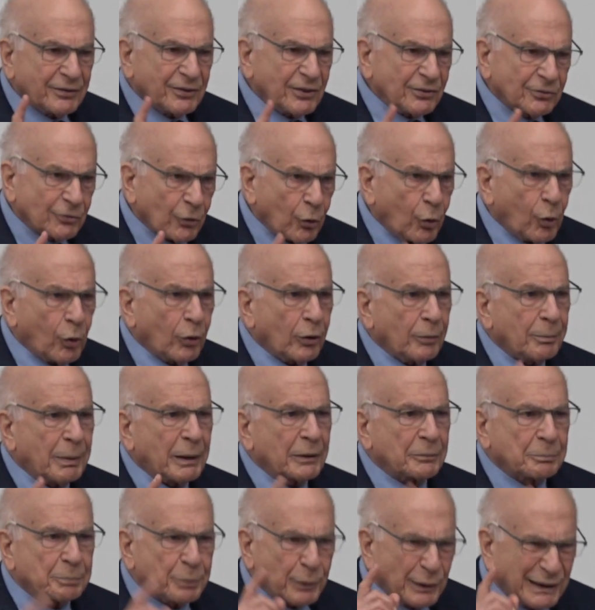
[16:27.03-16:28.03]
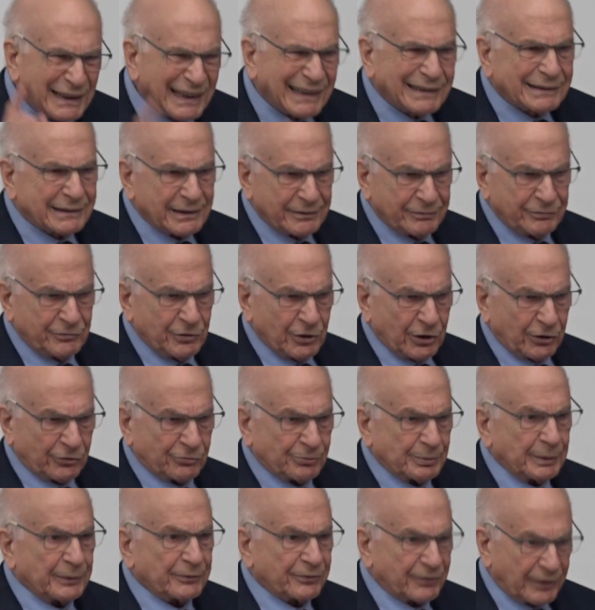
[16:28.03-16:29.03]
This is all about predictive
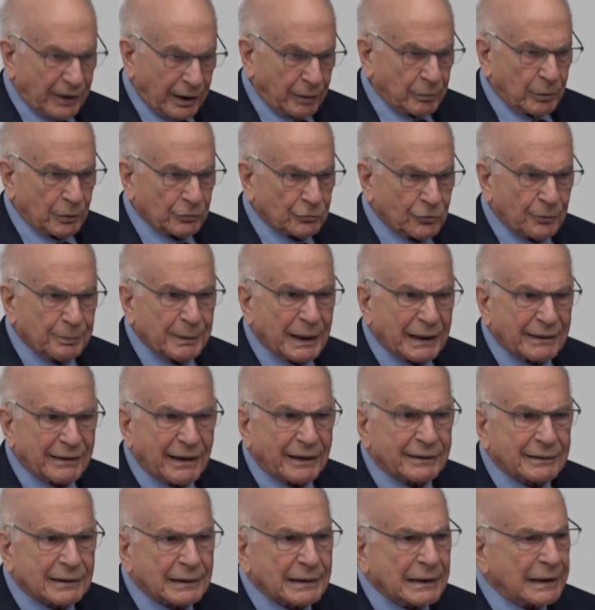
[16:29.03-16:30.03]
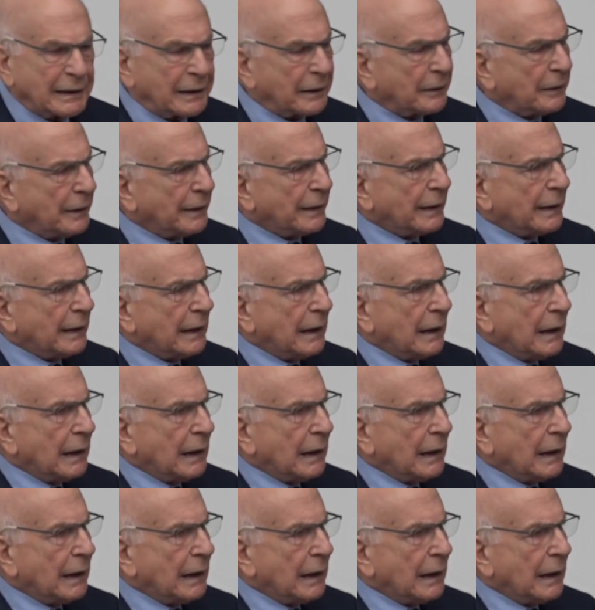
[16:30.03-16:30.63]
judgments. I want to make that clear.